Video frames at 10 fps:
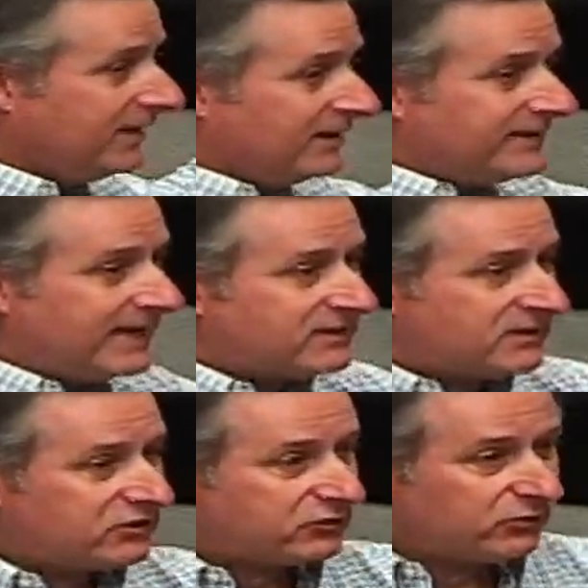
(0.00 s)
That's the
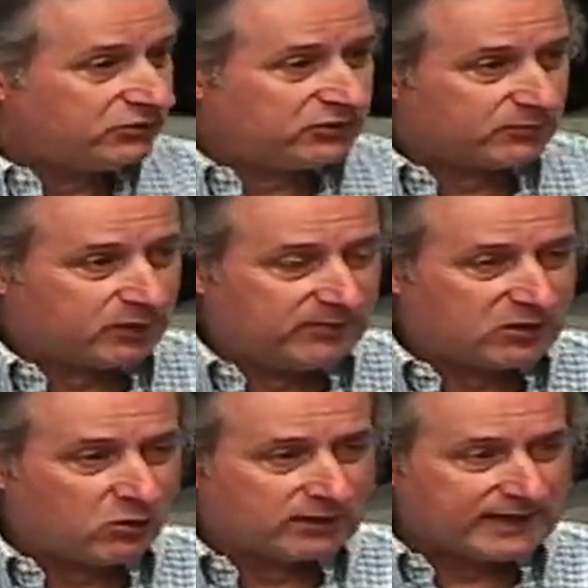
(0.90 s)
true Supreme
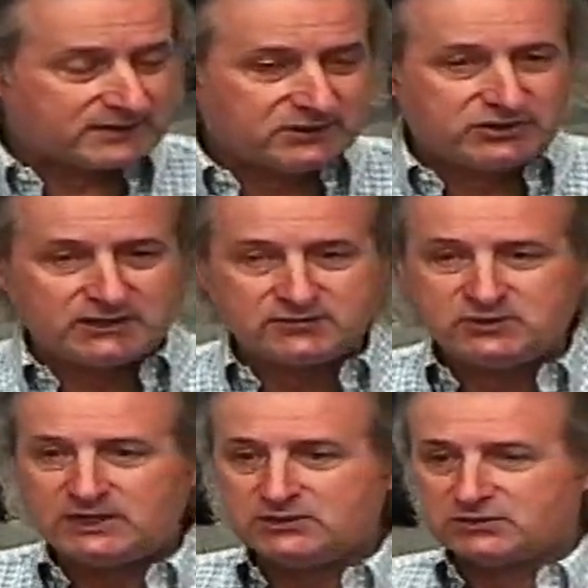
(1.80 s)
Court. That's the judge of
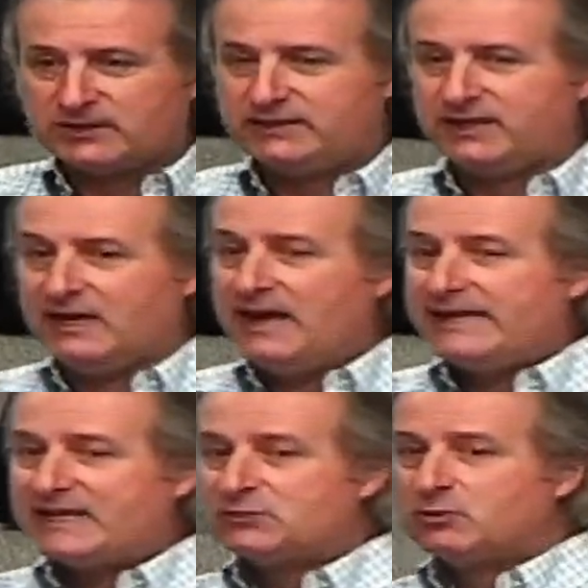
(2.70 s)
judges right there.
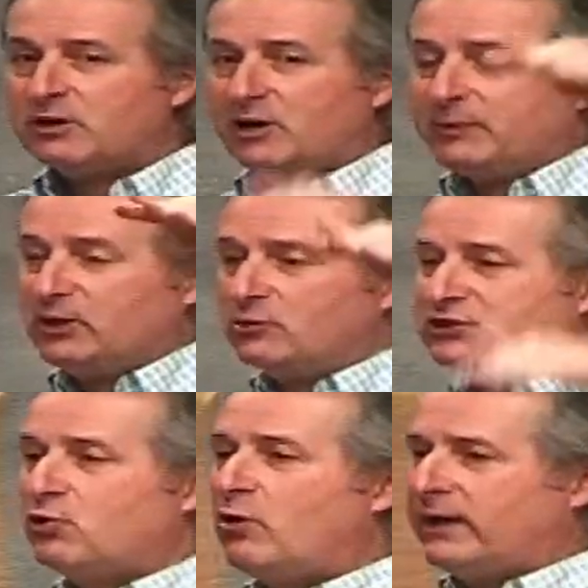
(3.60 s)
That's where our appeal is
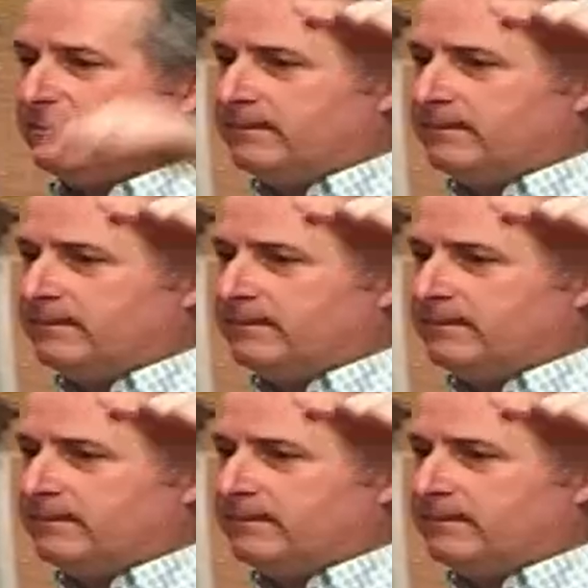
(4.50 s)
going.